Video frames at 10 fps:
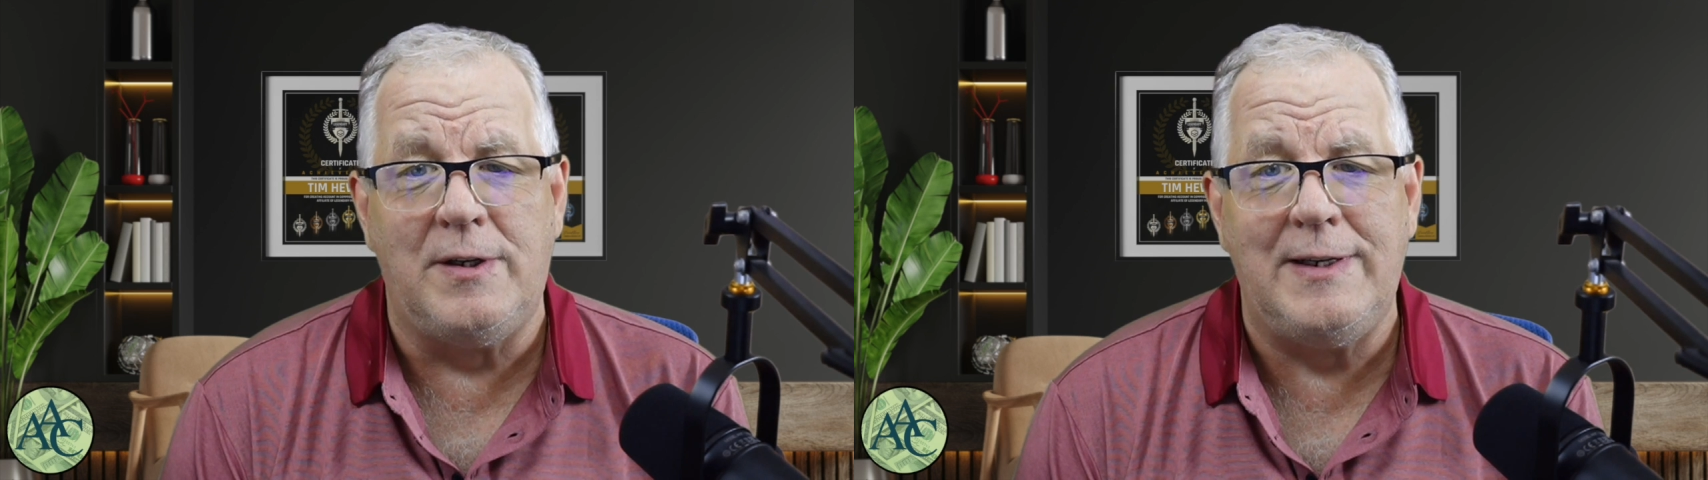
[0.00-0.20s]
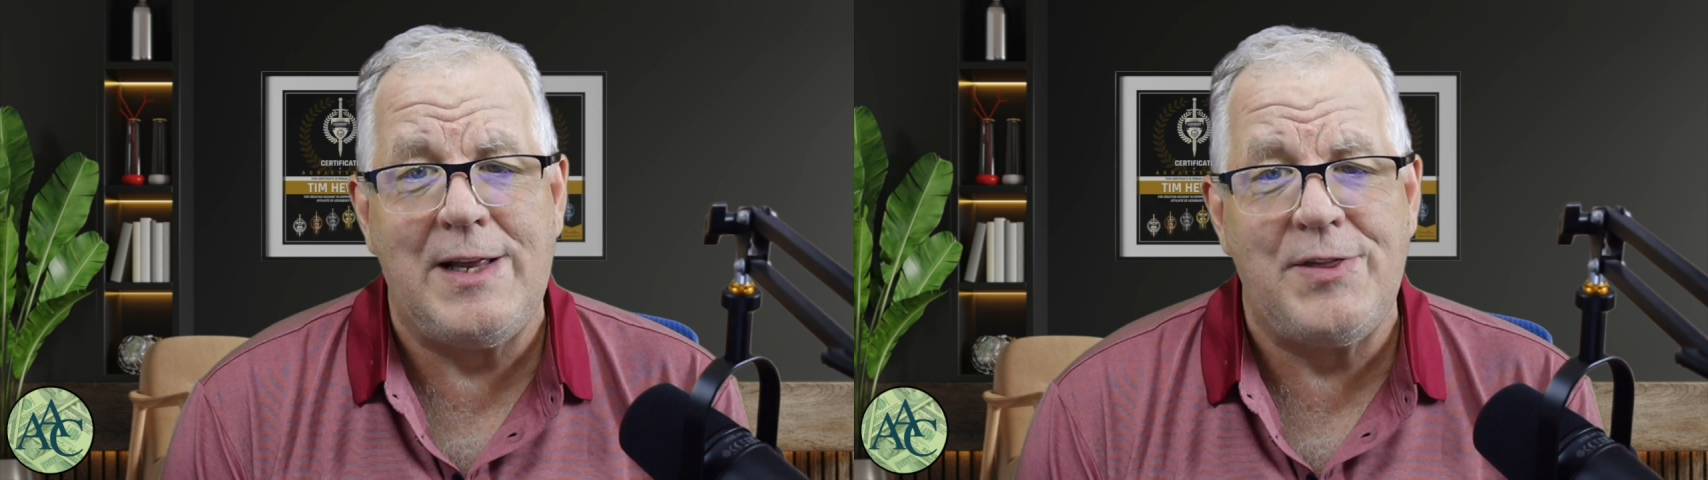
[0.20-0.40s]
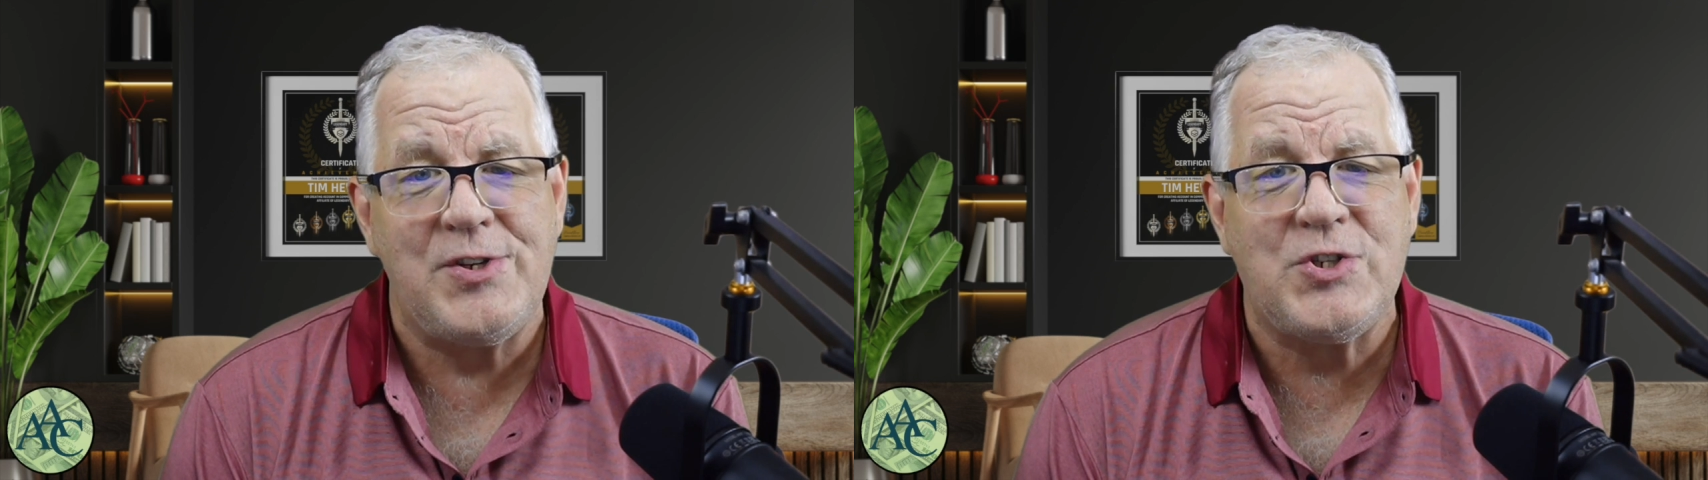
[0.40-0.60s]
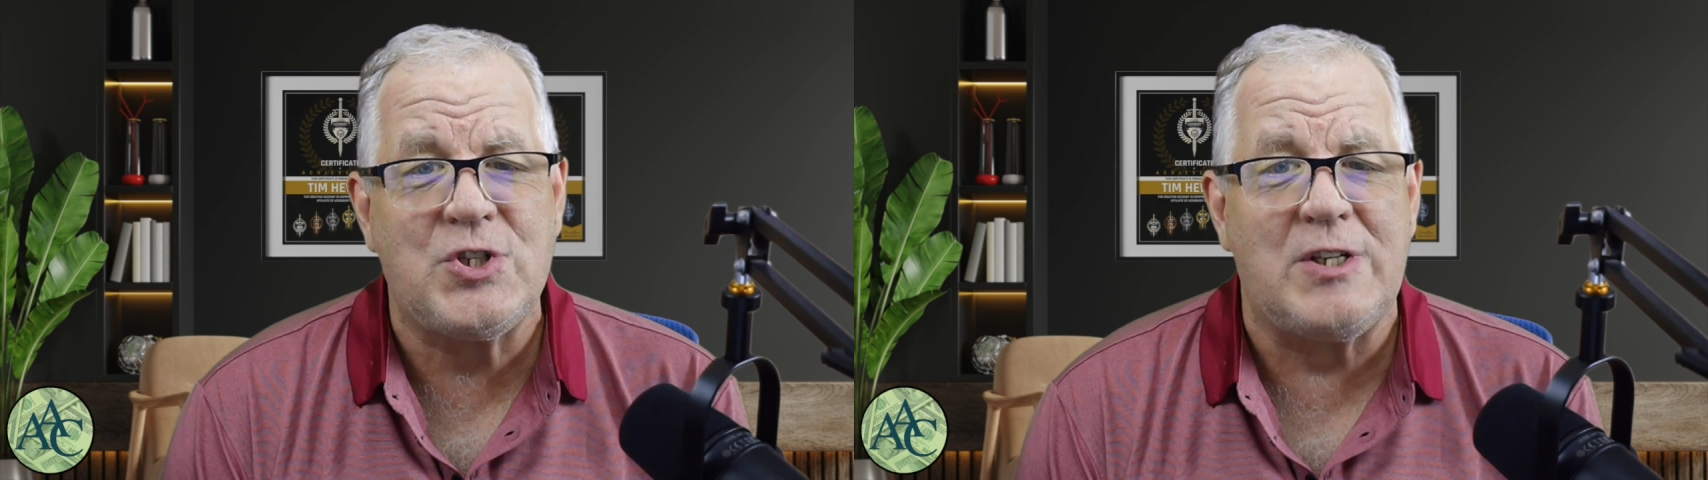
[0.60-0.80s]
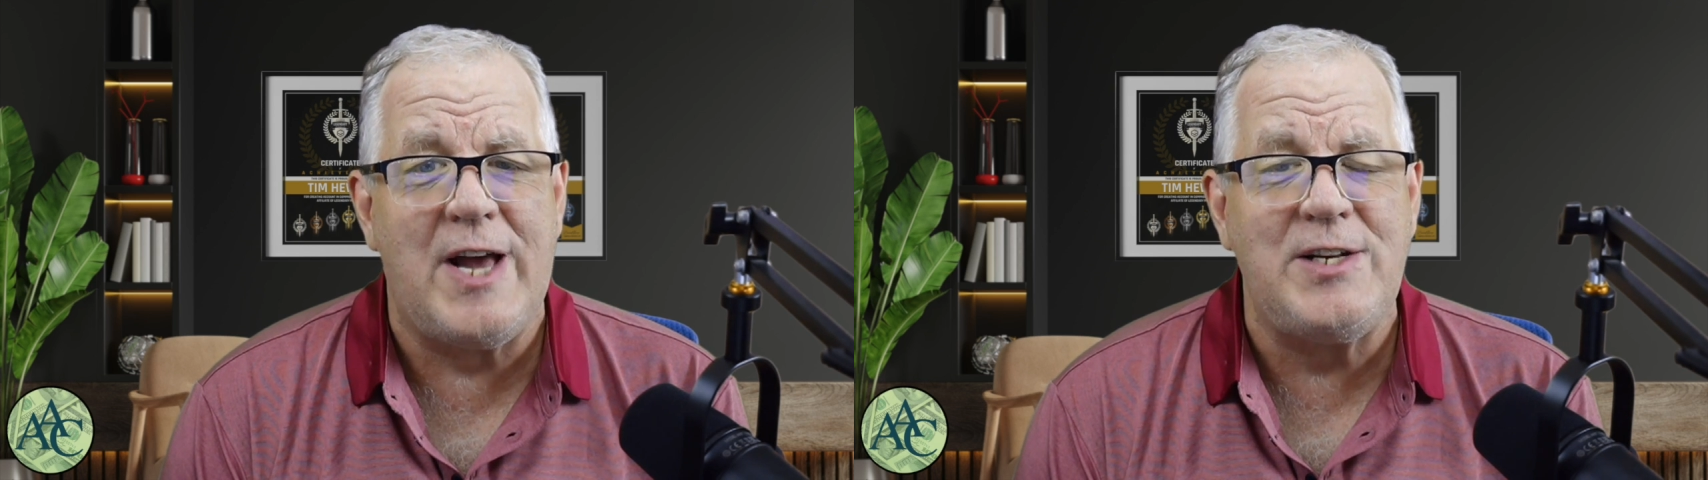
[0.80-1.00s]
at the
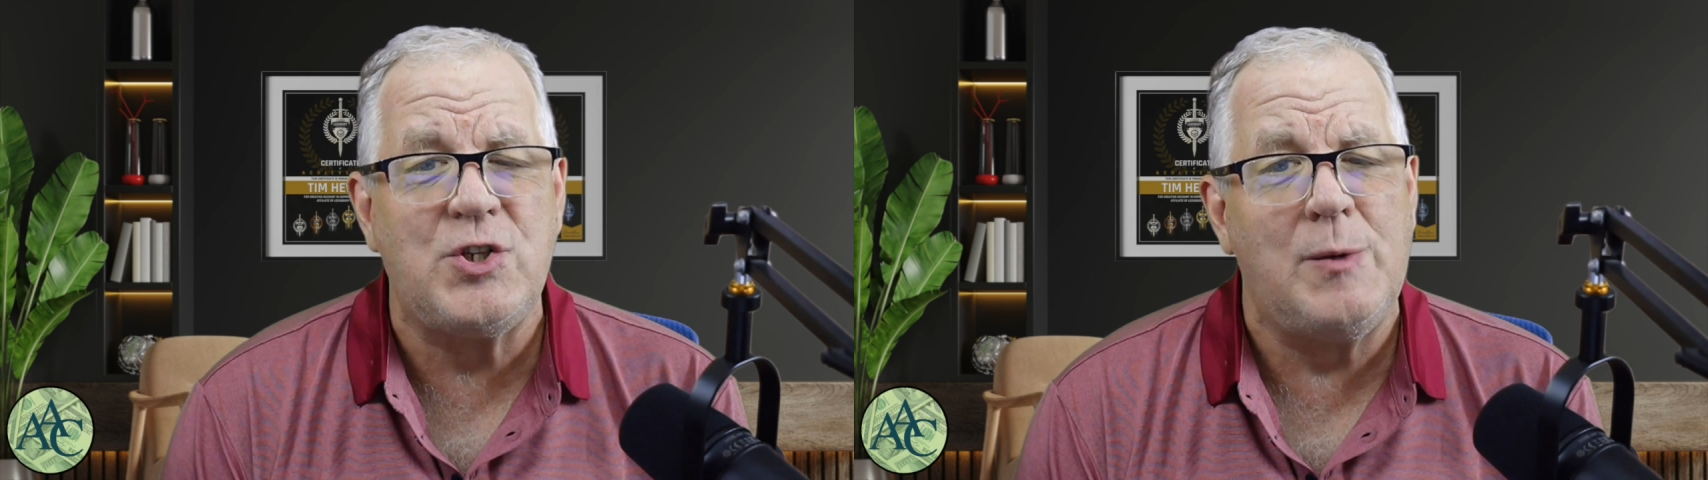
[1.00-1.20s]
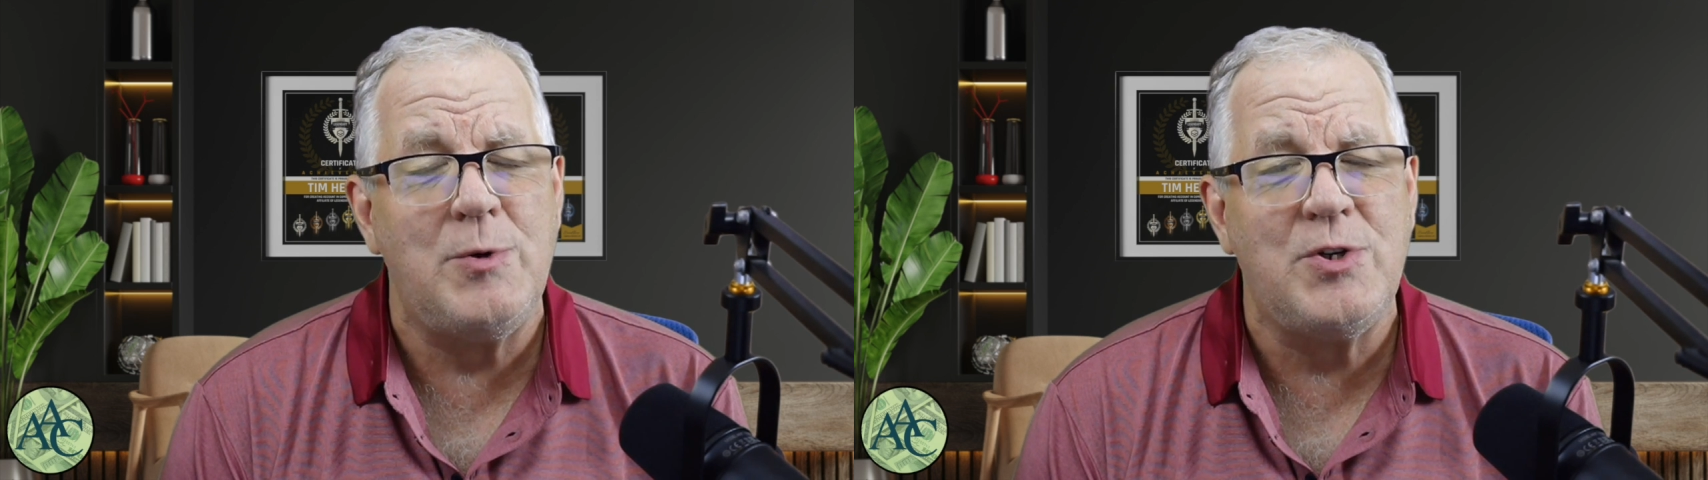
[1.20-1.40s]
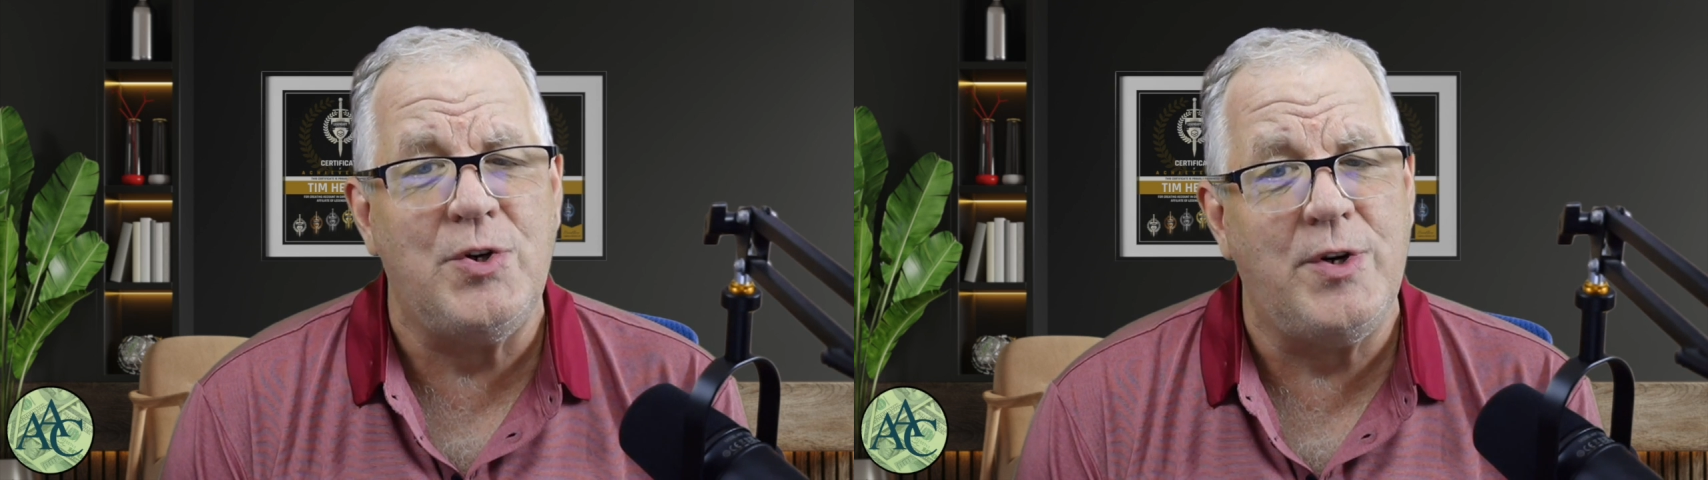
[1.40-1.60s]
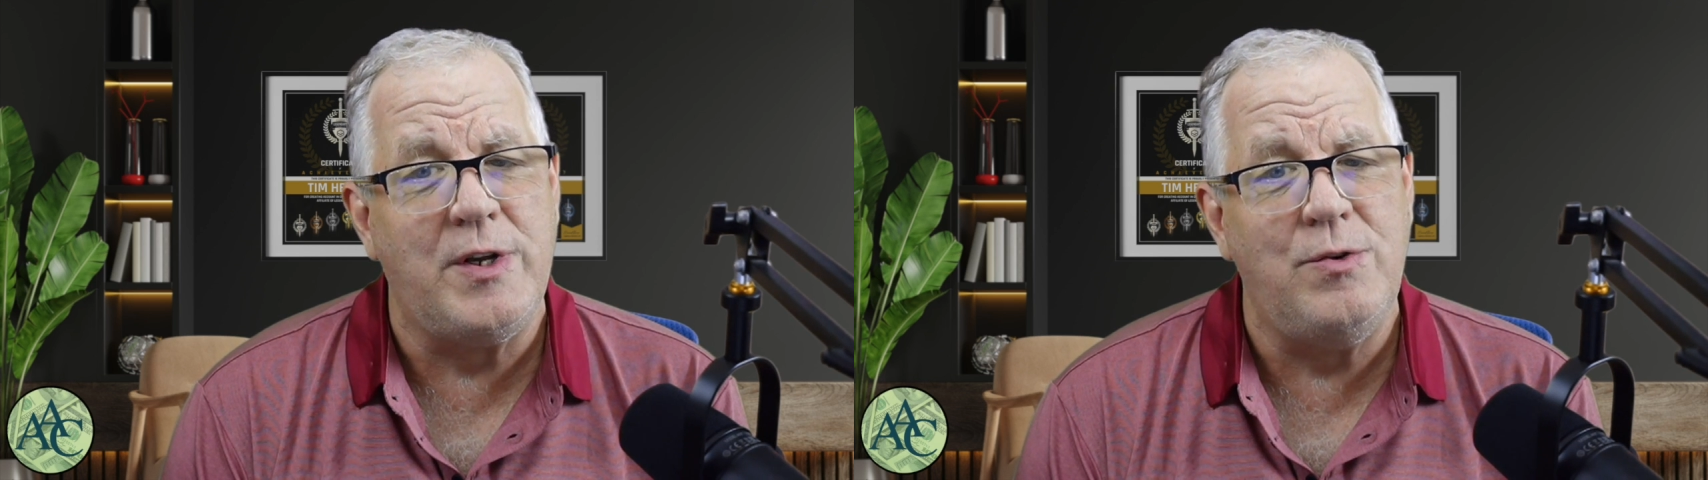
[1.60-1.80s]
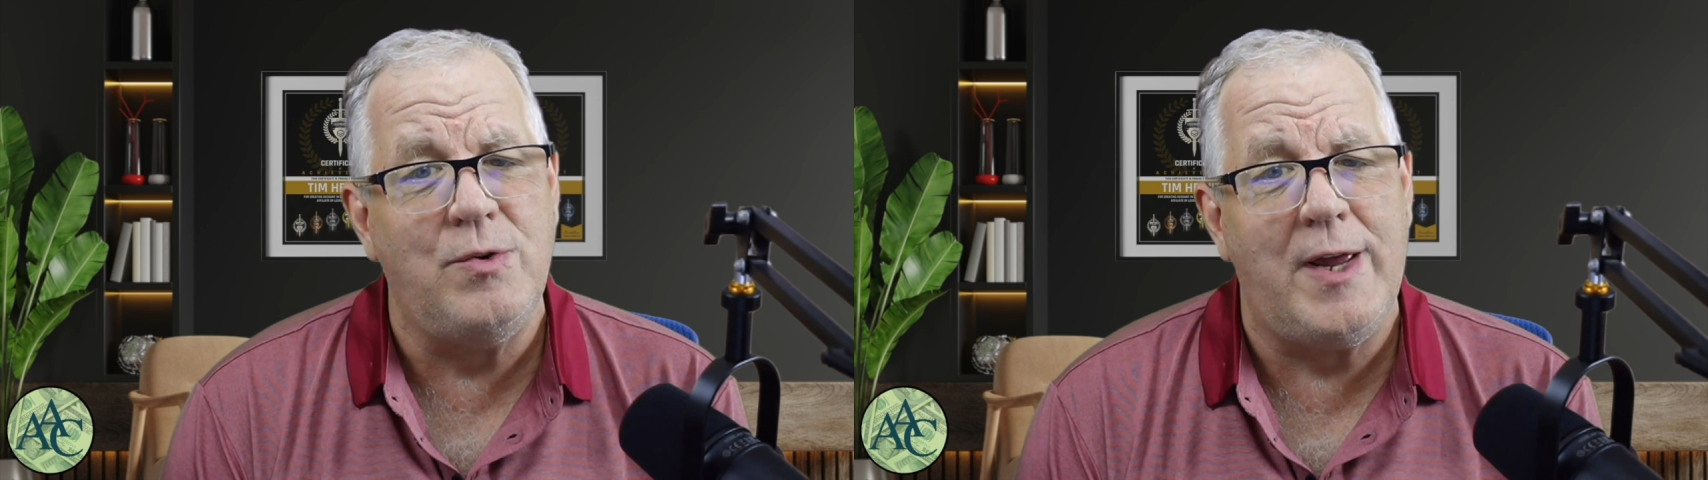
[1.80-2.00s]
slightest opportunity
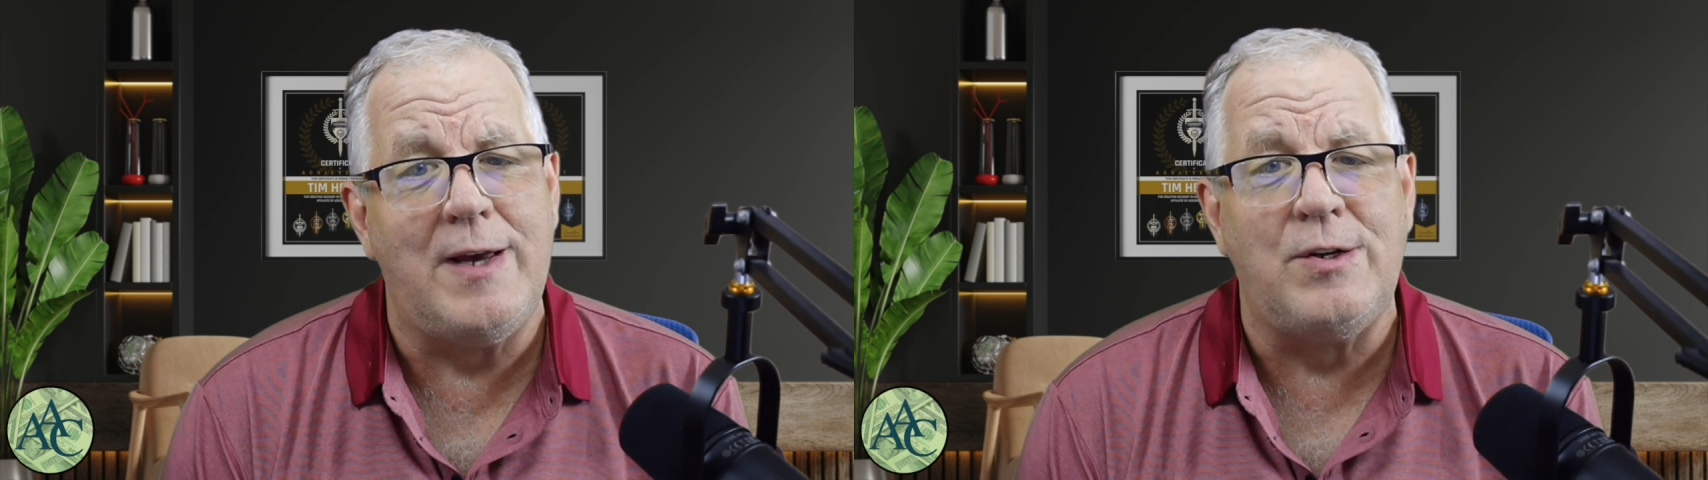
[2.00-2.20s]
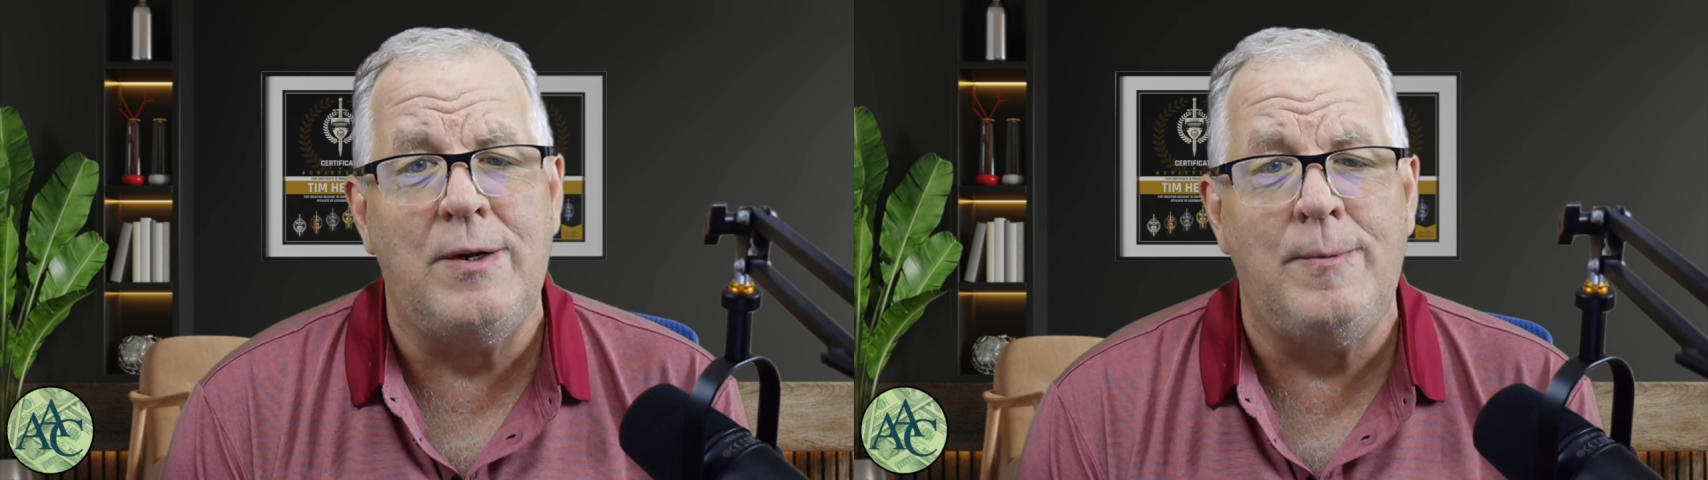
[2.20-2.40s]
you get.